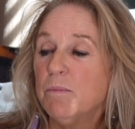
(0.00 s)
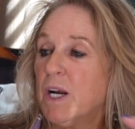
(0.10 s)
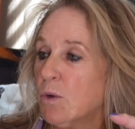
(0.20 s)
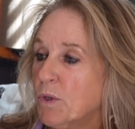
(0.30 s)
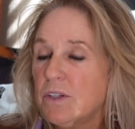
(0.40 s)

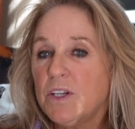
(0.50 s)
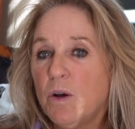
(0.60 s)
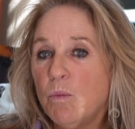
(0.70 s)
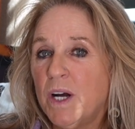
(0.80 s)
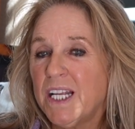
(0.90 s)
but I really
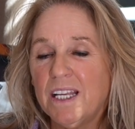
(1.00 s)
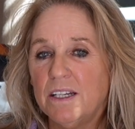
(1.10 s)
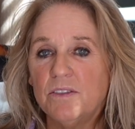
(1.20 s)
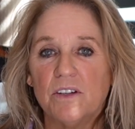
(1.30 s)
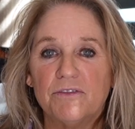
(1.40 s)
don't want to get
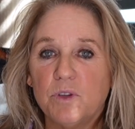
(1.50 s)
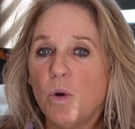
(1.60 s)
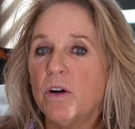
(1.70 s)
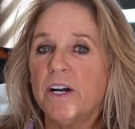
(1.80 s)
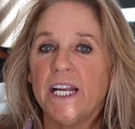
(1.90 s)
into
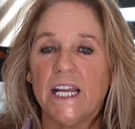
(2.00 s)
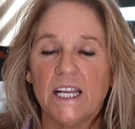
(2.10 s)
flooring